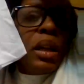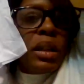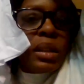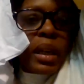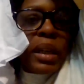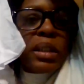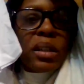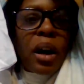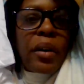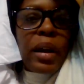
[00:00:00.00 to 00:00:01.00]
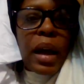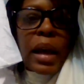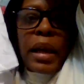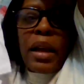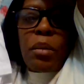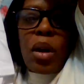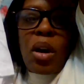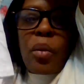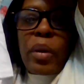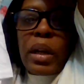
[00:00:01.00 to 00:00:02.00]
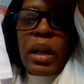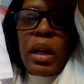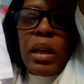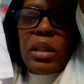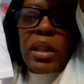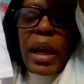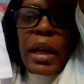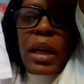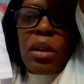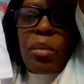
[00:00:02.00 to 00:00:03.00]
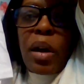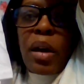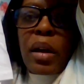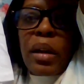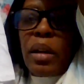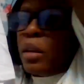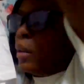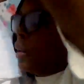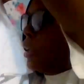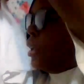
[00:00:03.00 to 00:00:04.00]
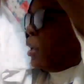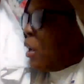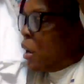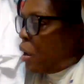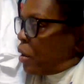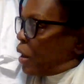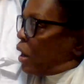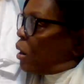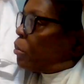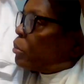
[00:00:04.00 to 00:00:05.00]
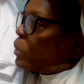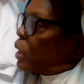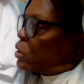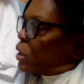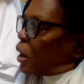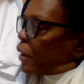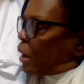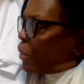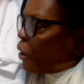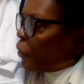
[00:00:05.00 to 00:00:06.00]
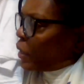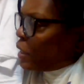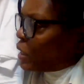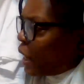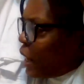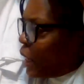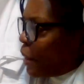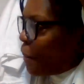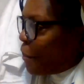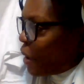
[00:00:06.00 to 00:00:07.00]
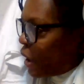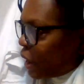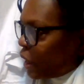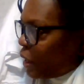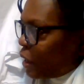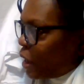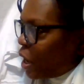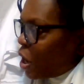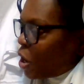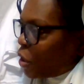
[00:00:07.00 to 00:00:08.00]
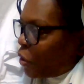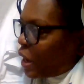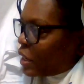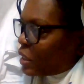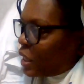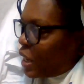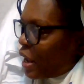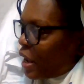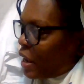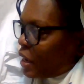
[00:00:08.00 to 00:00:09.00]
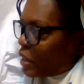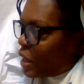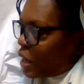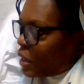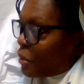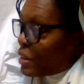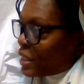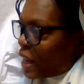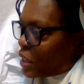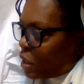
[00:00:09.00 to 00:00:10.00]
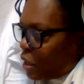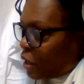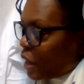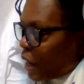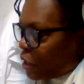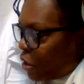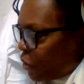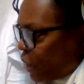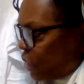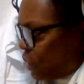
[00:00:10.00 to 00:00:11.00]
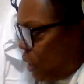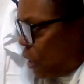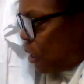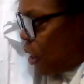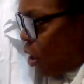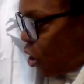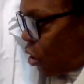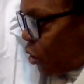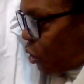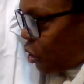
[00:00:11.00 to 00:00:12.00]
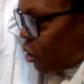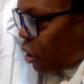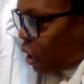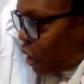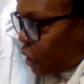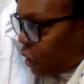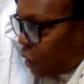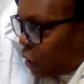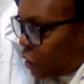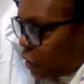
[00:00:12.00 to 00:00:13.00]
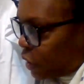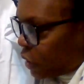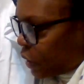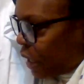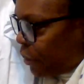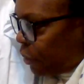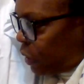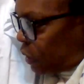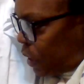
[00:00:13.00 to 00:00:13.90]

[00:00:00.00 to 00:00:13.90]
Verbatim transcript: say, sorry, I am already taken by, um, sorry, I'm already taken by crazy and I mean sexy and crazy girl. She's stubborn